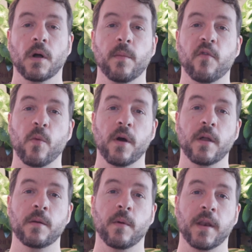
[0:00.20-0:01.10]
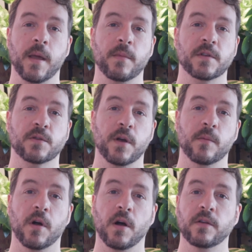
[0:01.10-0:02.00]
everyone, my name is Graham
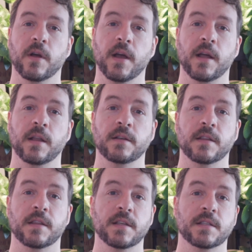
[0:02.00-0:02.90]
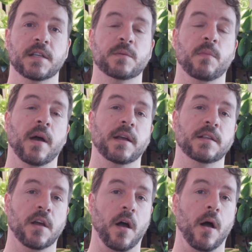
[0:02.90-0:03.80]
Calder and this is my
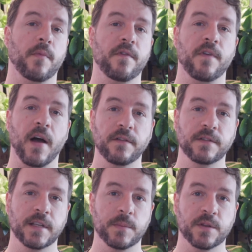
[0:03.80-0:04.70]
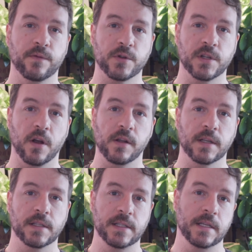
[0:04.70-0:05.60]
top 5 tips for starting
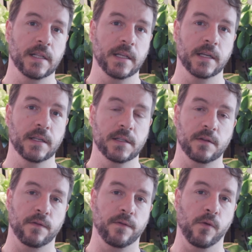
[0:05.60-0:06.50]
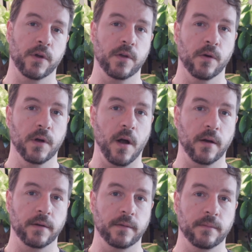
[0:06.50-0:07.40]
seedlings for your garden.